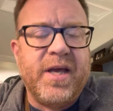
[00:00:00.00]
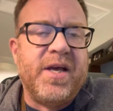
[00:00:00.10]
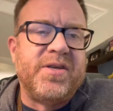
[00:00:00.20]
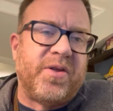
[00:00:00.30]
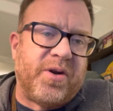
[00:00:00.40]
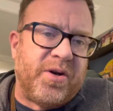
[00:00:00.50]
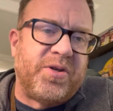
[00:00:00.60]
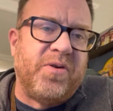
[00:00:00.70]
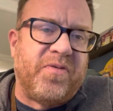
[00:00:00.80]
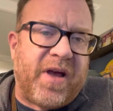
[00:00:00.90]
So there are
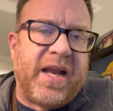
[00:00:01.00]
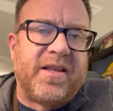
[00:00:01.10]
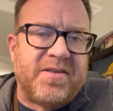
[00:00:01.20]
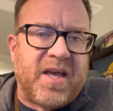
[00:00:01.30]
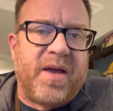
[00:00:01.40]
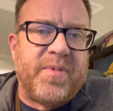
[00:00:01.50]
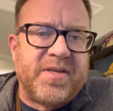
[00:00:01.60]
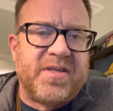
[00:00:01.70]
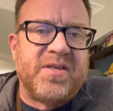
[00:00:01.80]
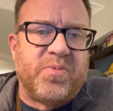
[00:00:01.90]
two final
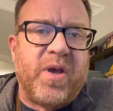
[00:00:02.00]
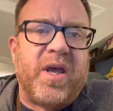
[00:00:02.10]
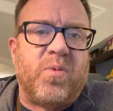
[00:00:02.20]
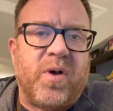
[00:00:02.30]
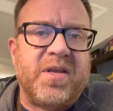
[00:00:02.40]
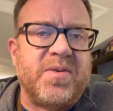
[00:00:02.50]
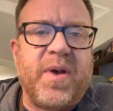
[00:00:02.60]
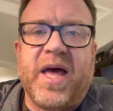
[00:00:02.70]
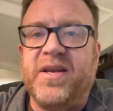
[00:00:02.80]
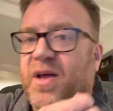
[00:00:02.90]
assignments this week. One is
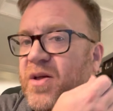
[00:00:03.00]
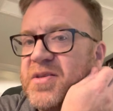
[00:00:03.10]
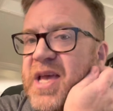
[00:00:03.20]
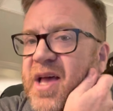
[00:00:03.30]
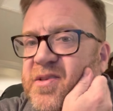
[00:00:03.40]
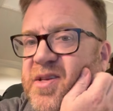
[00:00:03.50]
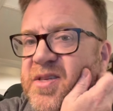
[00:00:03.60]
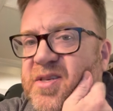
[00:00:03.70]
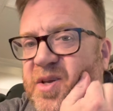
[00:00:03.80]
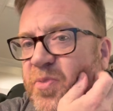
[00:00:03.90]
about a doll's house,
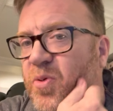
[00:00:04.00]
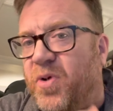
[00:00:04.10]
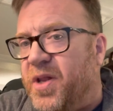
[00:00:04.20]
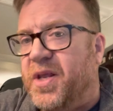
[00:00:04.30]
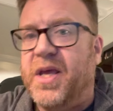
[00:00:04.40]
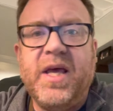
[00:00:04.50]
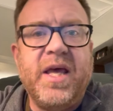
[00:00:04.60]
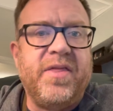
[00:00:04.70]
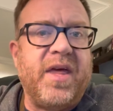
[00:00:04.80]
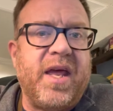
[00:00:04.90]
it's a simple one.
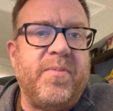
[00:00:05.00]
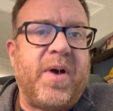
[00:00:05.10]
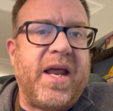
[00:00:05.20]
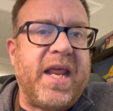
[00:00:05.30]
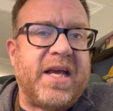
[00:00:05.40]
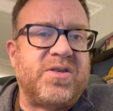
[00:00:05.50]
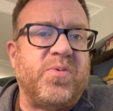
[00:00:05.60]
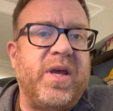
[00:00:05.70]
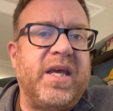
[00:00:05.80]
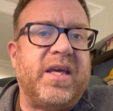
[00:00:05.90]
Then by next
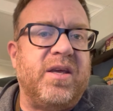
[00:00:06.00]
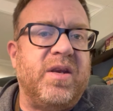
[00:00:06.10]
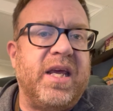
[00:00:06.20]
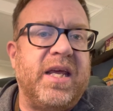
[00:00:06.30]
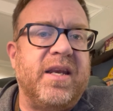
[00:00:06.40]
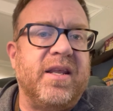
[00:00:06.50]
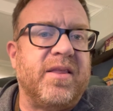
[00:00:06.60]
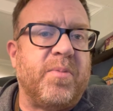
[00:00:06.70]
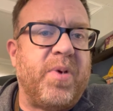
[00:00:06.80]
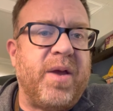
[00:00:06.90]
week, you need
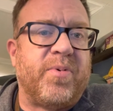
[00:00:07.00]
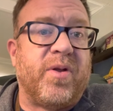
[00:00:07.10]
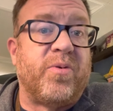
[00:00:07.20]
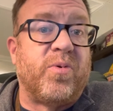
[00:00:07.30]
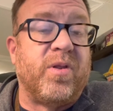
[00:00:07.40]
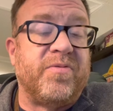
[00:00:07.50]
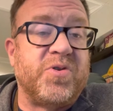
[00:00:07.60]
the paper on the role of